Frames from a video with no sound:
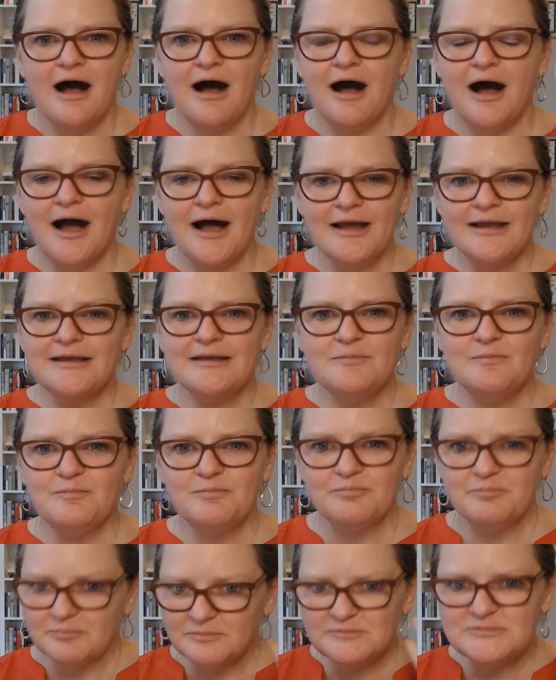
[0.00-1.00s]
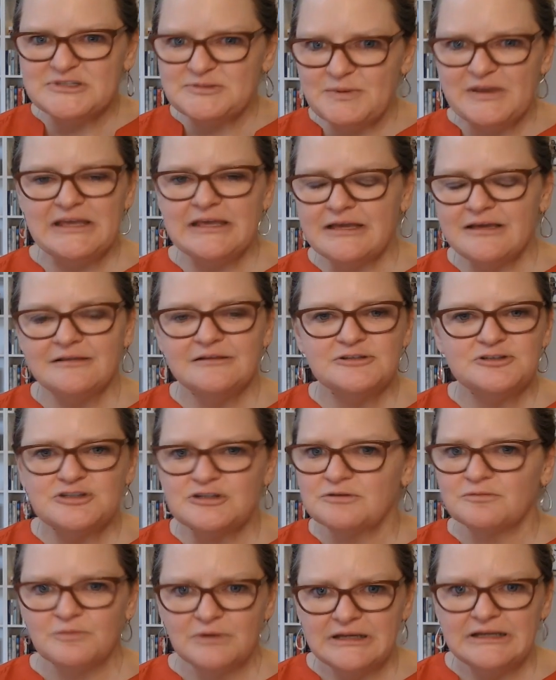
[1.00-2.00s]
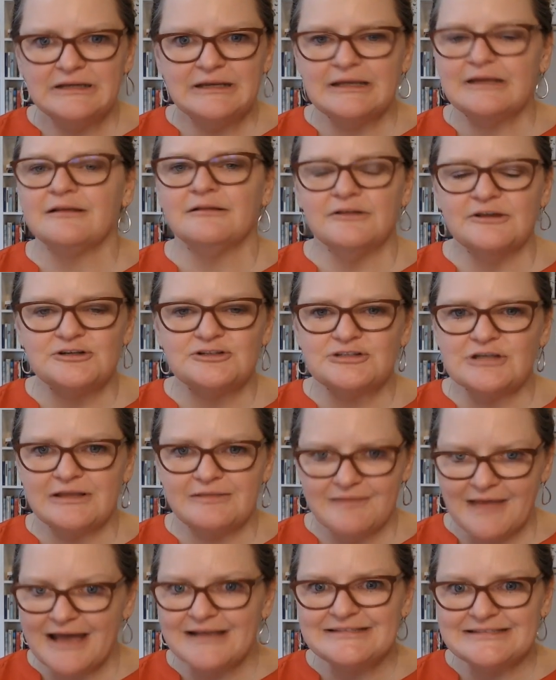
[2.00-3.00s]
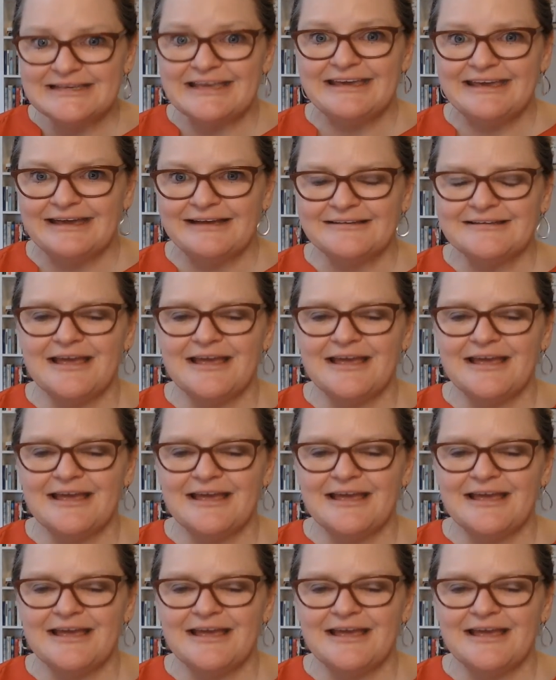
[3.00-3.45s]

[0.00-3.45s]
I speak English and read English, and that's it.